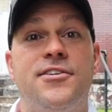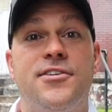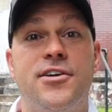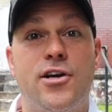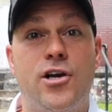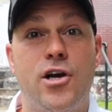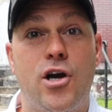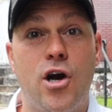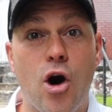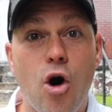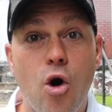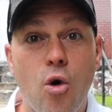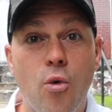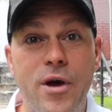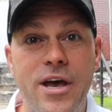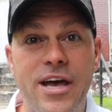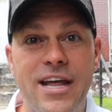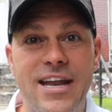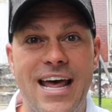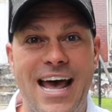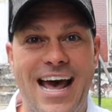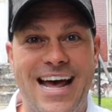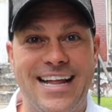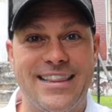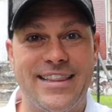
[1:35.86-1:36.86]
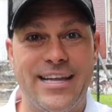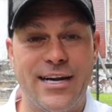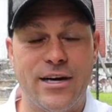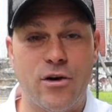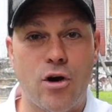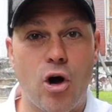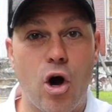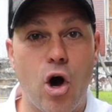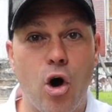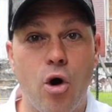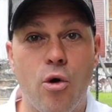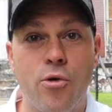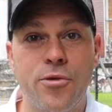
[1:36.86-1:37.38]
to go in at their
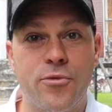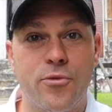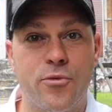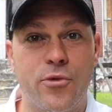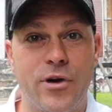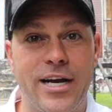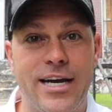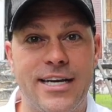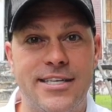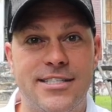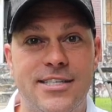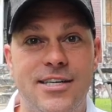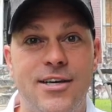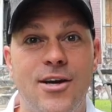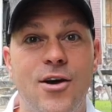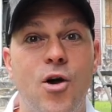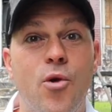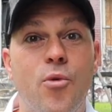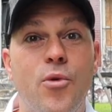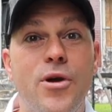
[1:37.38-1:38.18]
own risk.